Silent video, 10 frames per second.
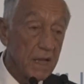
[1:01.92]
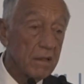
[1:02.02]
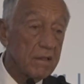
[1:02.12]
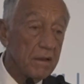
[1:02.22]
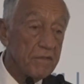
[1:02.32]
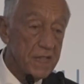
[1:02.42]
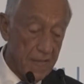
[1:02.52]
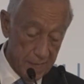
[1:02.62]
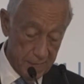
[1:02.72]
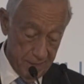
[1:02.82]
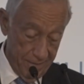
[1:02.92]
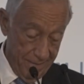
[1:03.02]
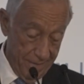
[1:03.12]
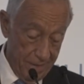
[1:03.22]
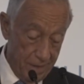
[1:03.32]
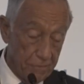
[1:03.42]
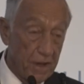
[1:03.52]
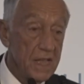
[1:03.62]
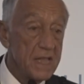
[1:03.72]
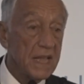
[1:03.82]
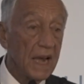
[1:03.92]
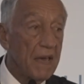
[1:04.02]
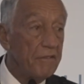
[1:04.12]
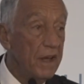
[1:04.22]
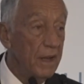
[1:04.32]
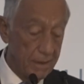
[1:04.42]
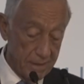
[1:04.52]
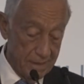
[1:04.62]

Council of State, for his clever,